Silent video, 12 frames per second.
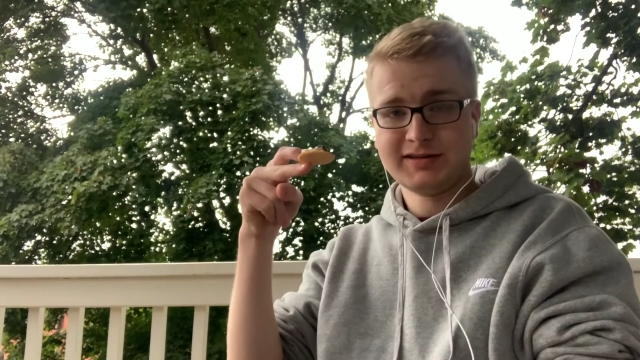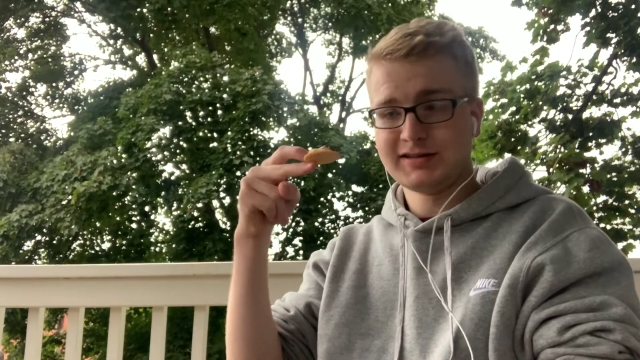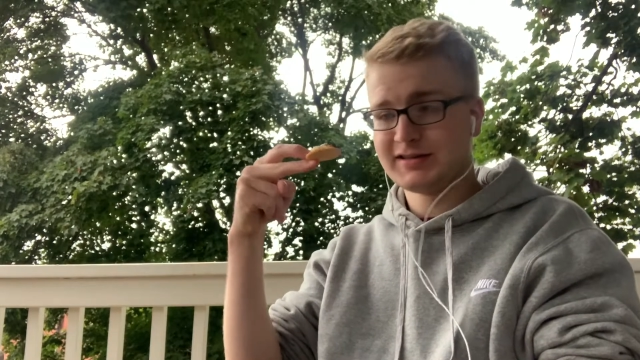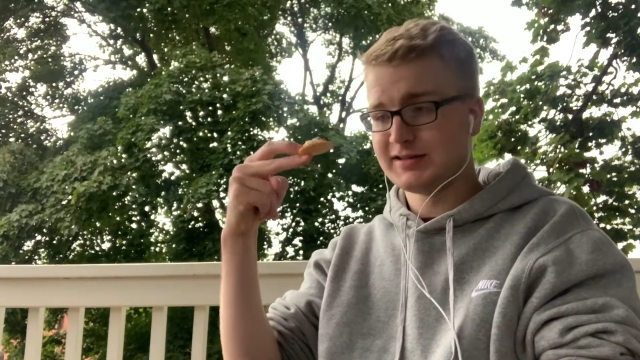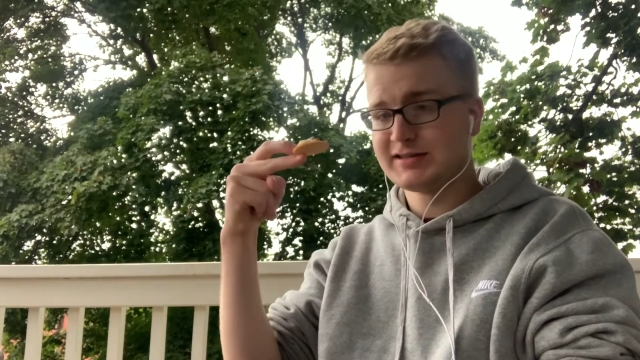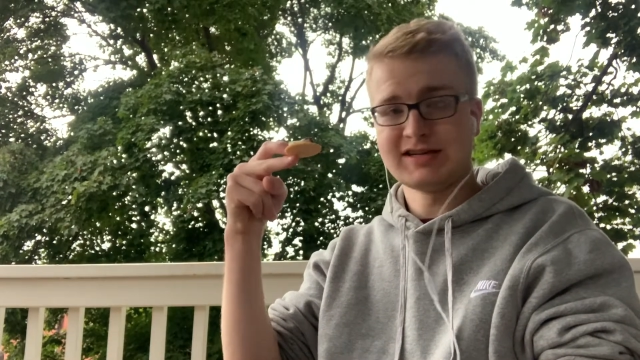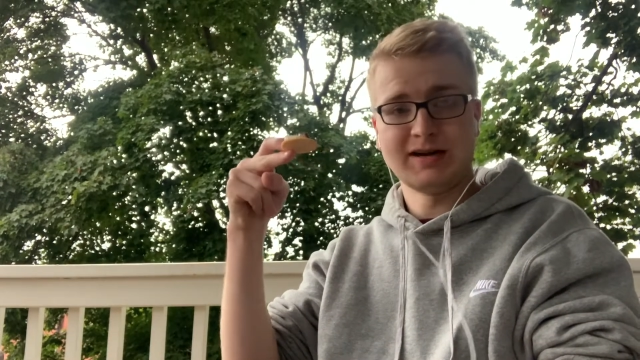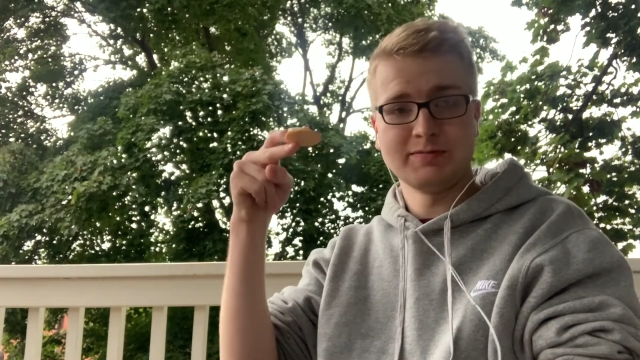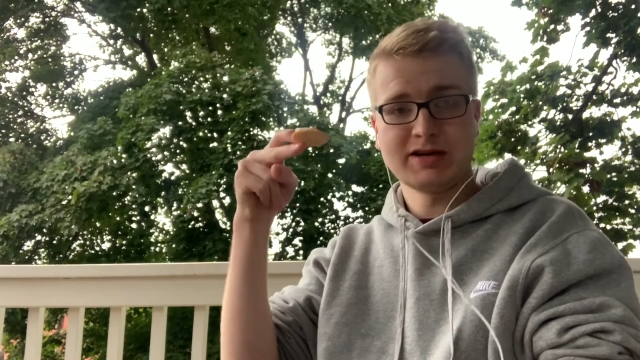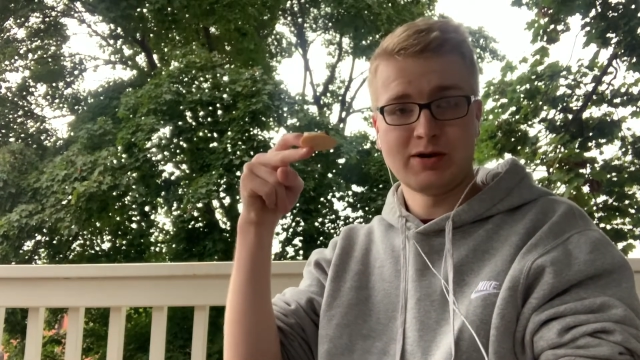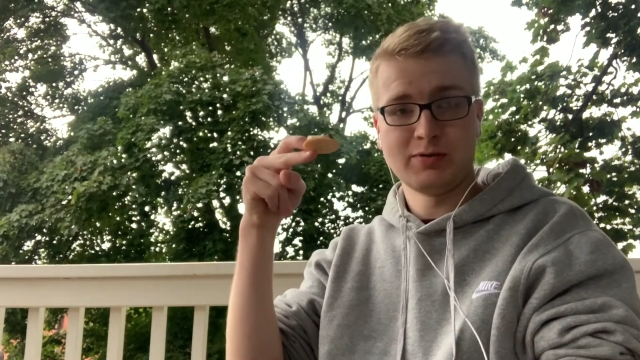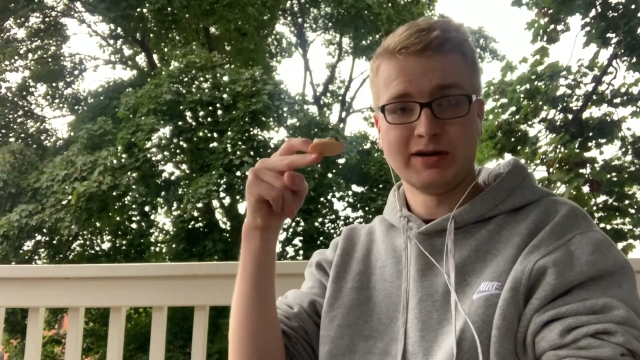it's time to
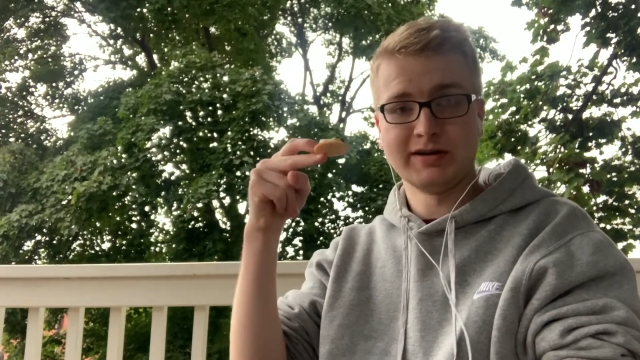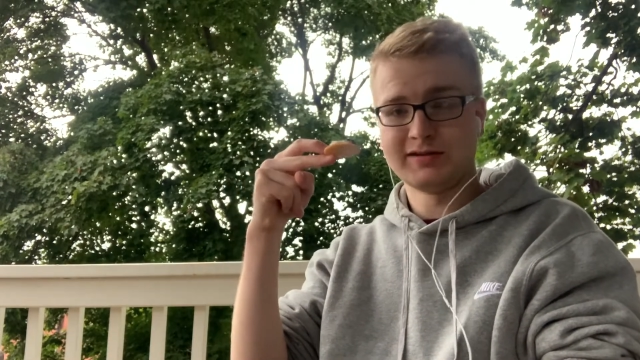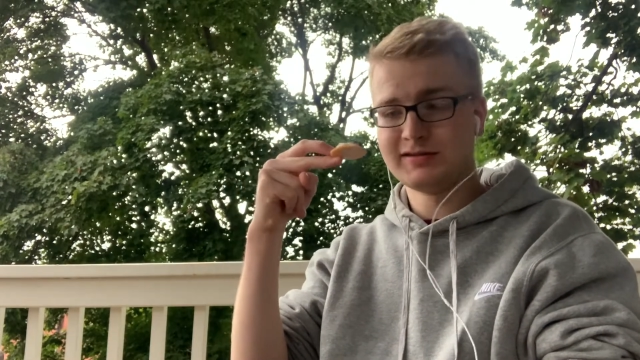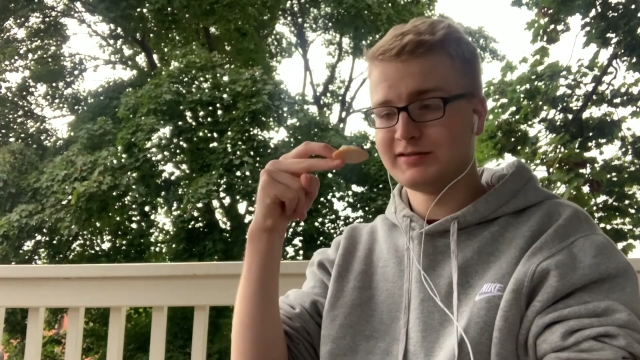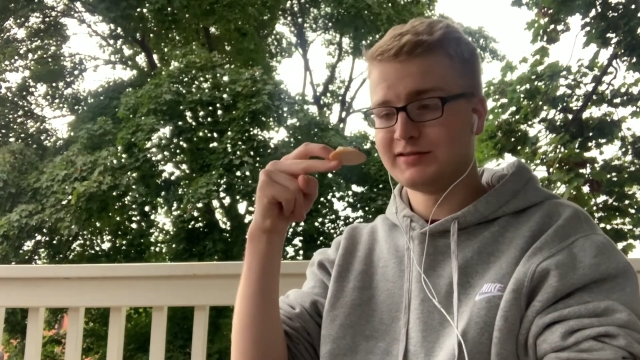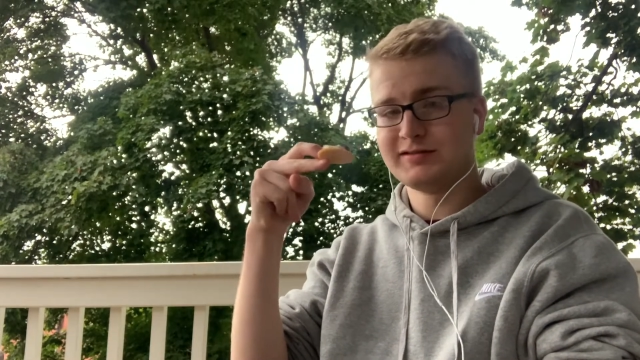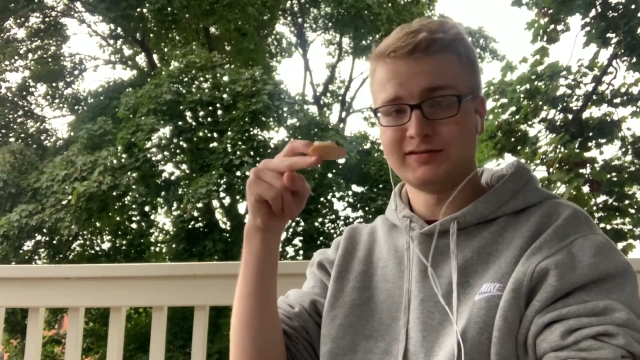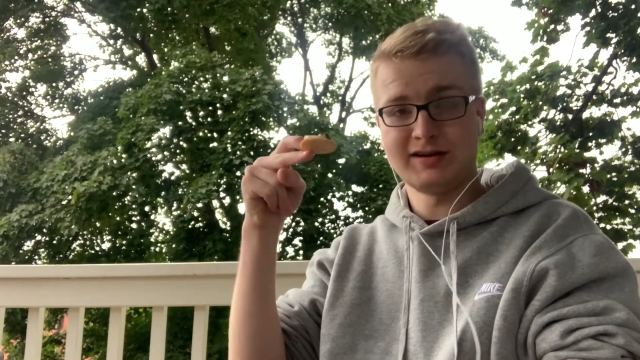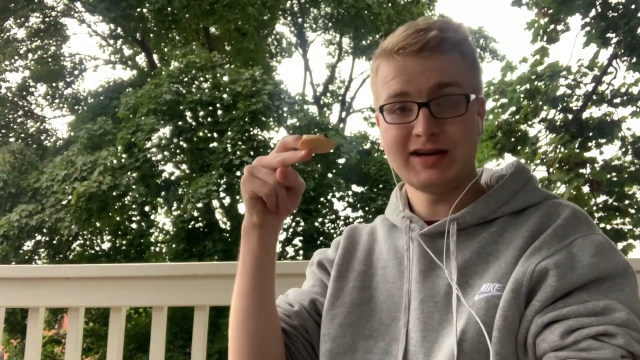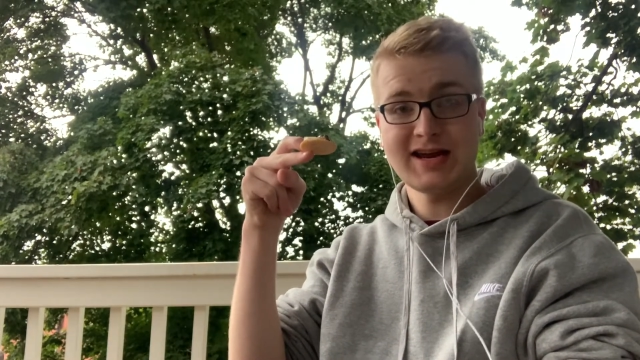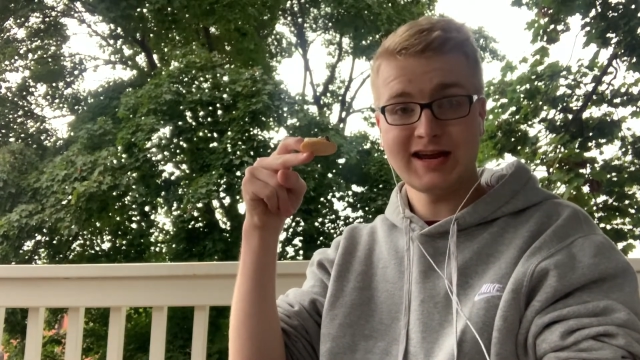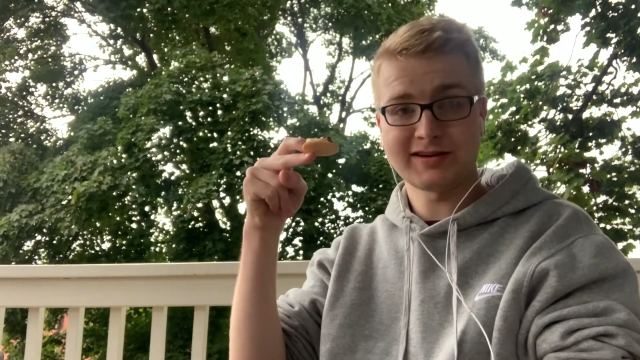go in
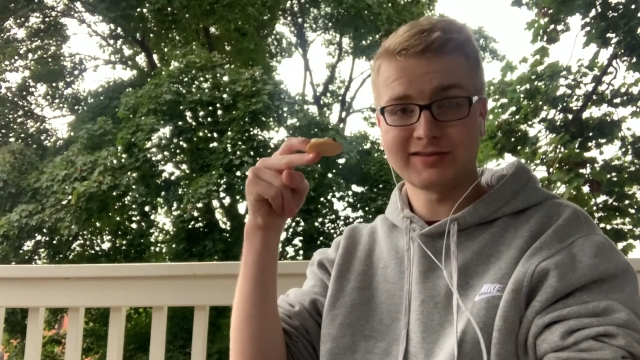again.